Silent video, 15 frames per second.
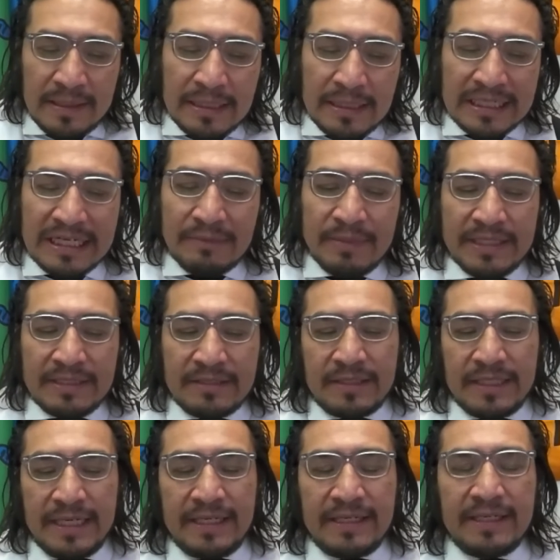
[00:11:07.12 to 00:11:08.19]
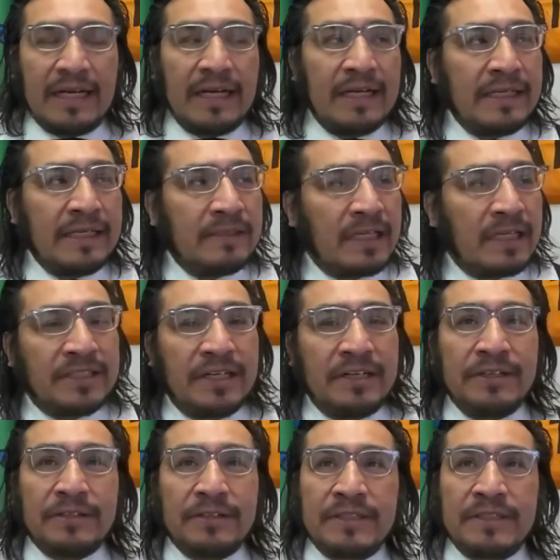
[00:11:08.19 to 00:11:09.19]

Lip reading: Like, I mean, today in Ontario,